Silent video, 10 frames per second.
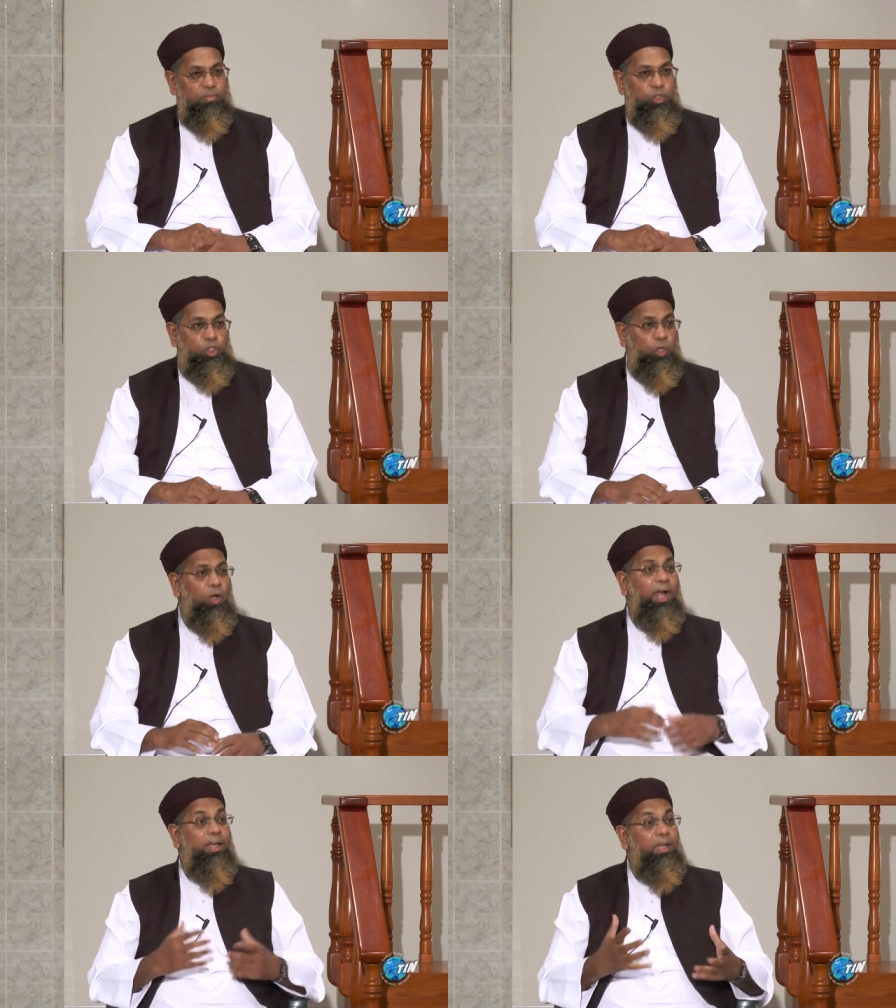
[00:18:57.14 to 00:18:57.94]
Show
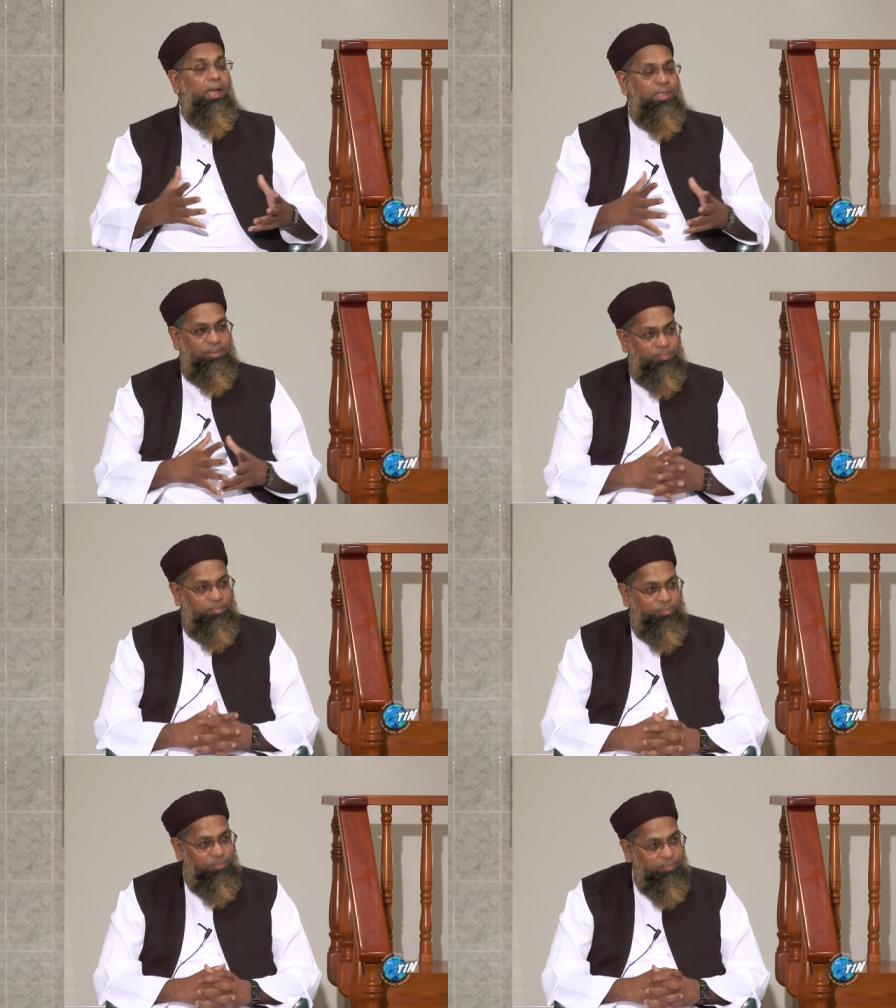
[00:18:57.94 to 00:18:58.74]
haya
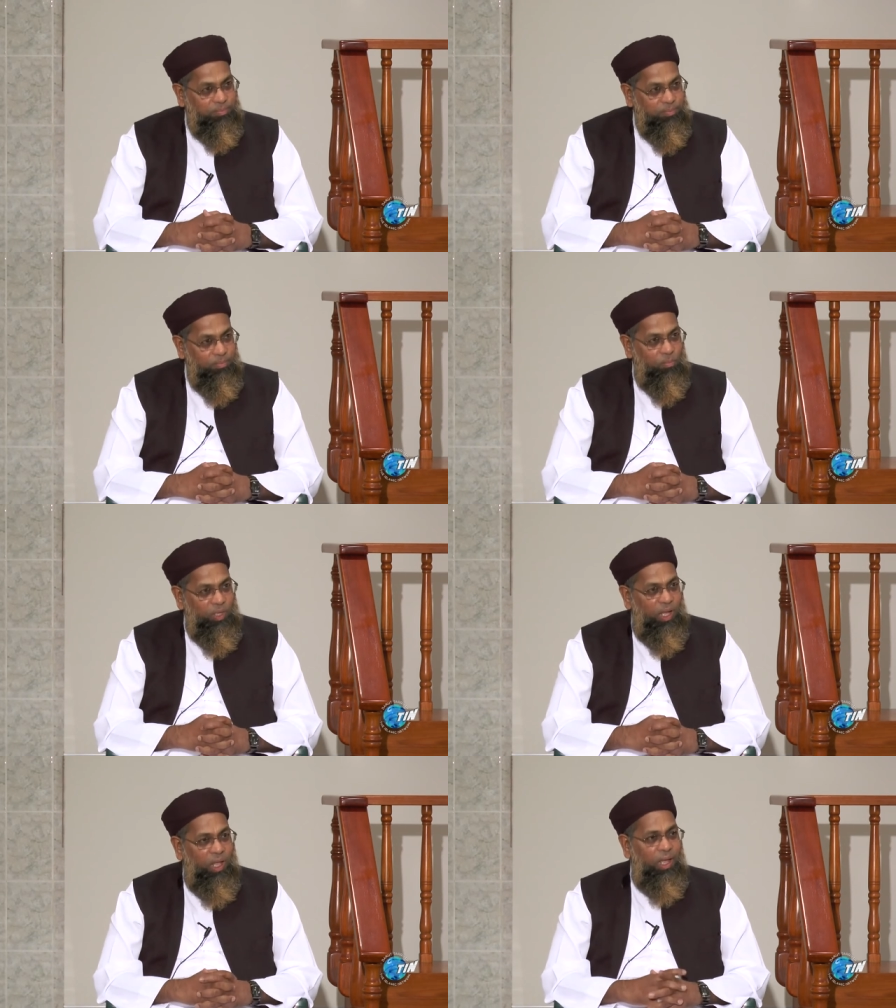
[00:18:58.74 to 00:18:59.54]

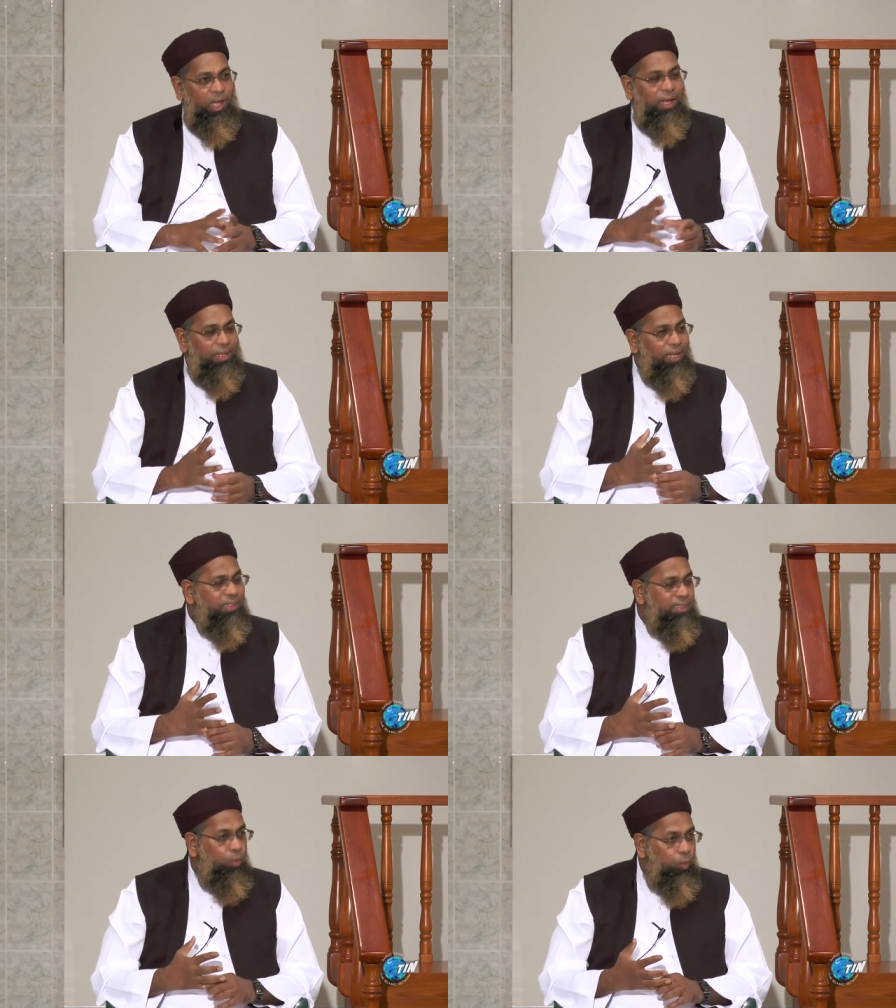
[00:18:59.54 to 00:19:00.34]
Haya
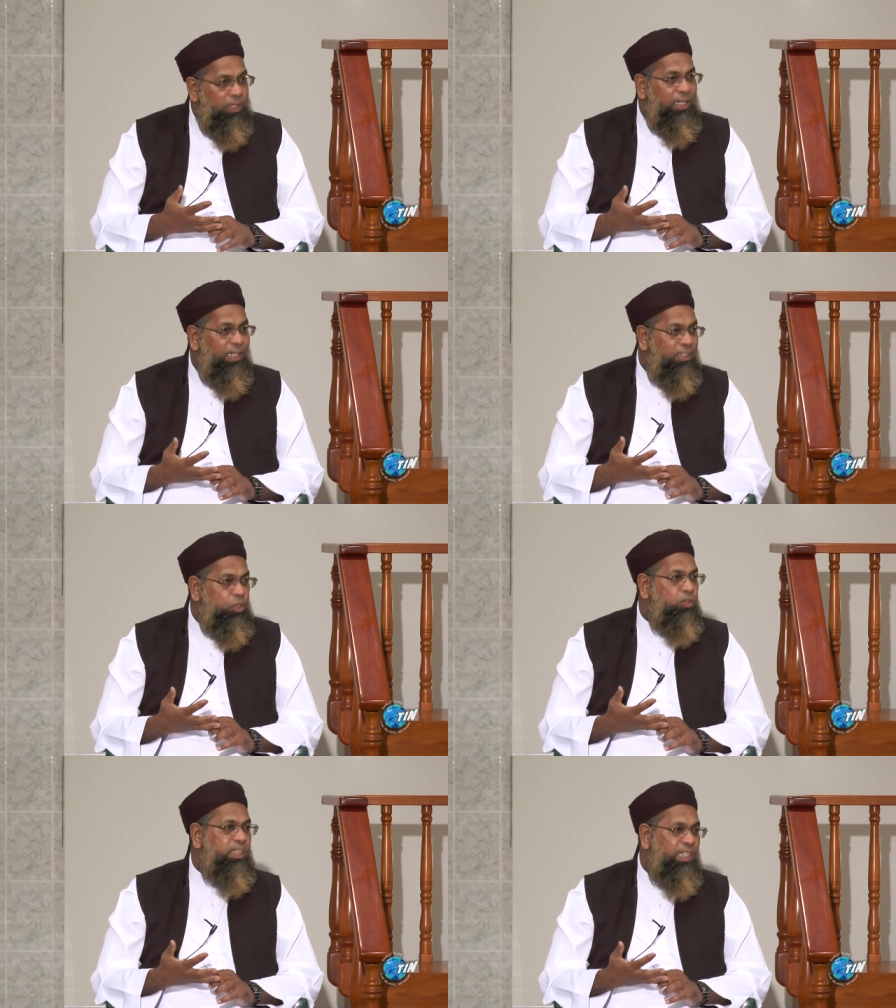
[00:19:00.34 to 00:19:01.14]
is a word that is
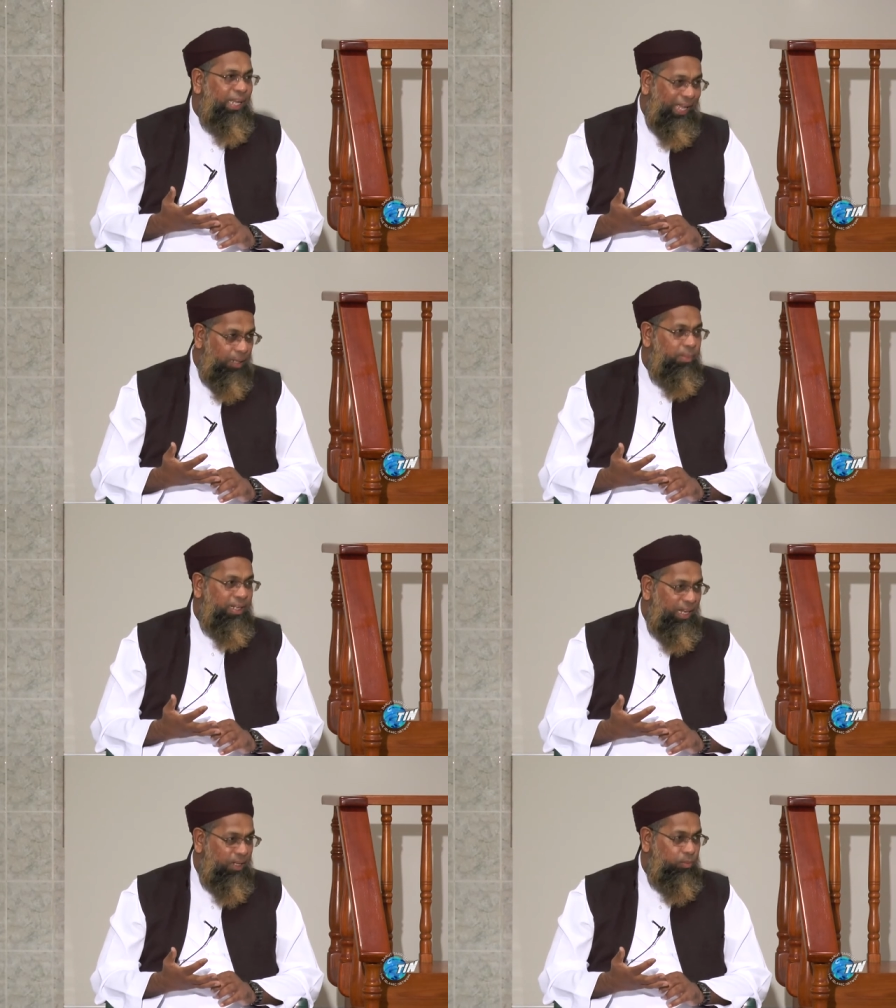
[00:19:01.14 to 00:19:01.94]
used in the Arabic
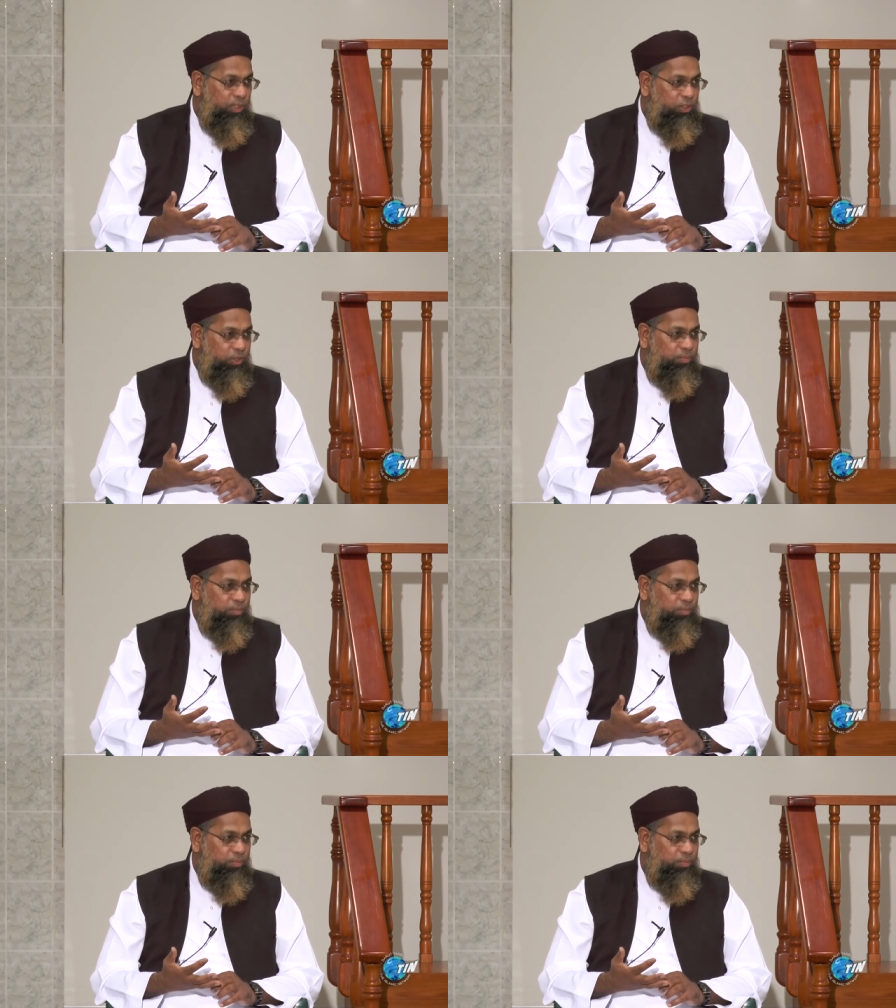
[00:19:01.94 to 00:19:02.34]
language.